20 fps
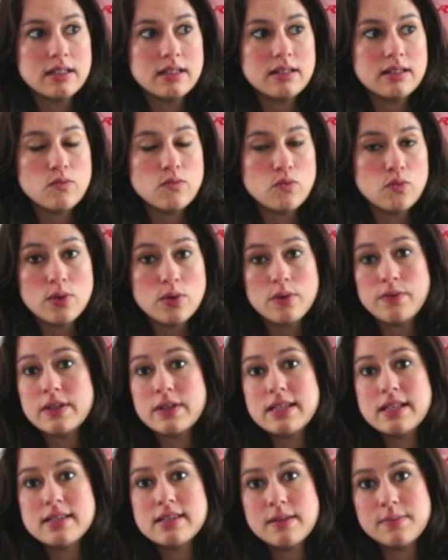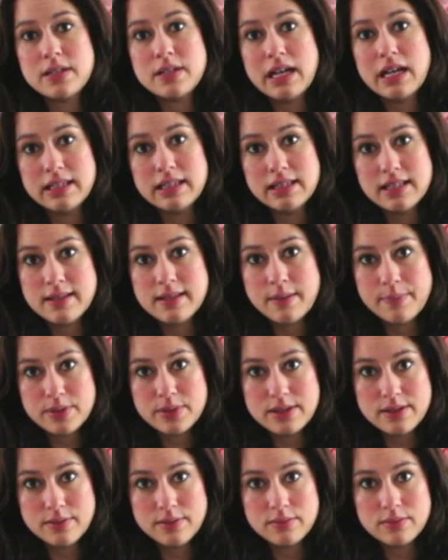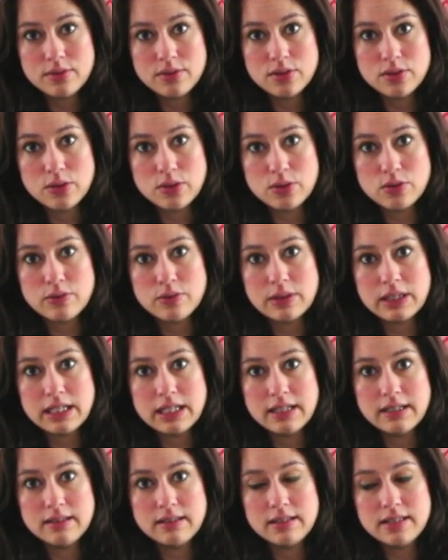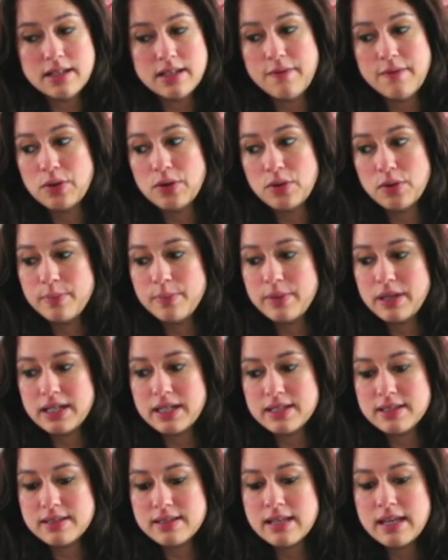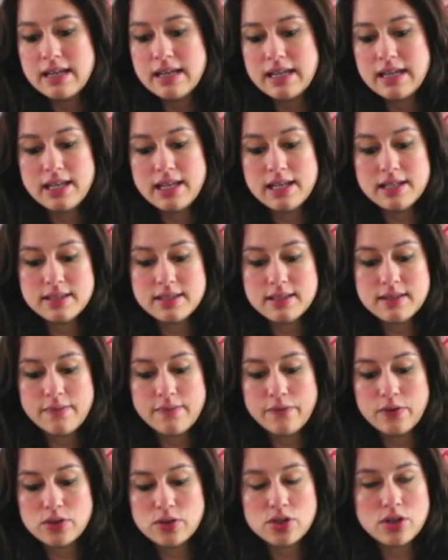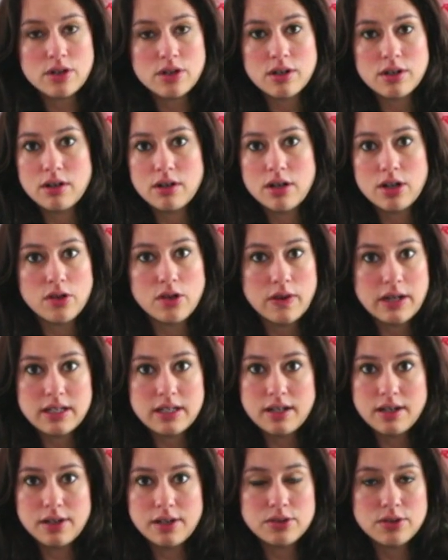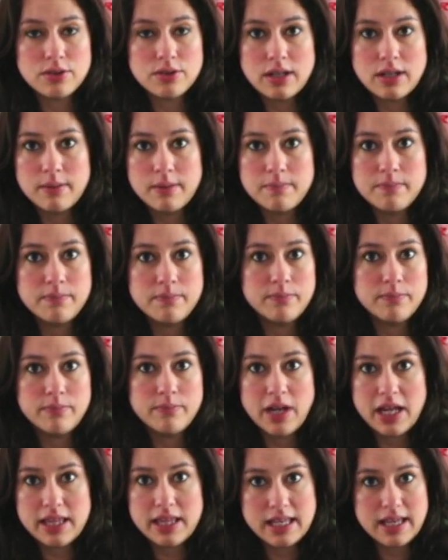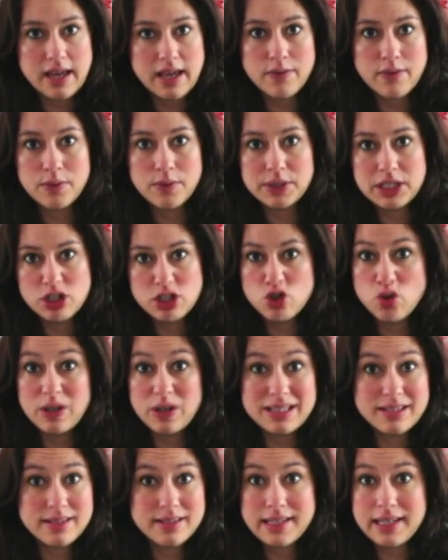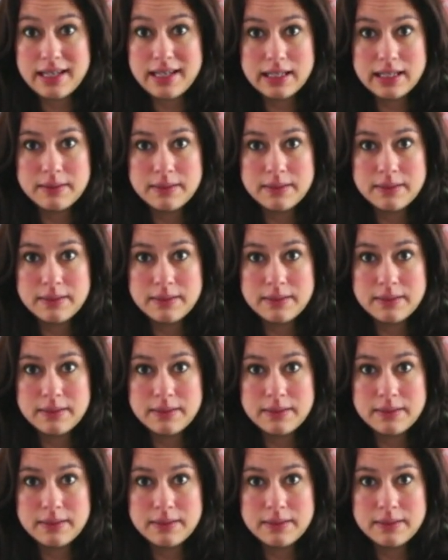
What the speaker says: Rufus ends up dying this episode. So it's really difficult because he is for sure a great character that I think everyone enjoyed seeing.